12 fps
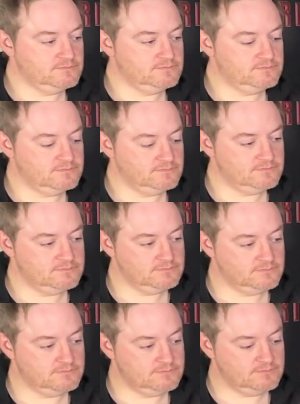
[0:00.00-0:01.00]

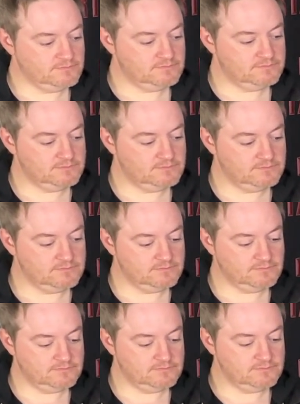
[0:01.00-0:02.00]

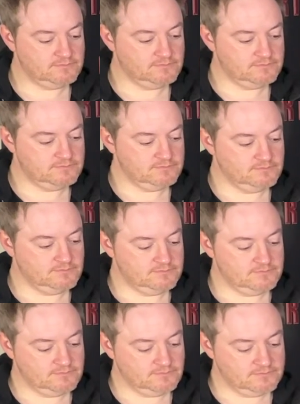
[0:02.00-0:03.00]

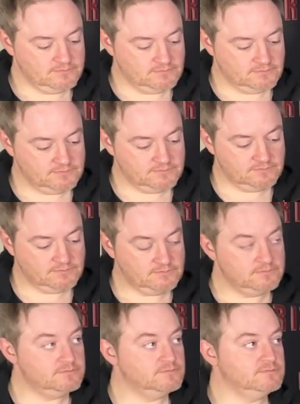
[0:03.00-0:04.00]

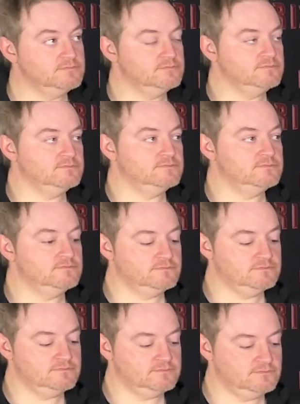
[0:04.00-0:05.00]

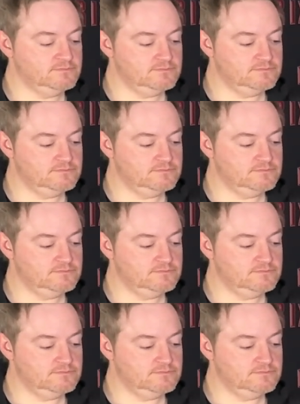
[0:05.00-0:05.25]
The person shown says nothing.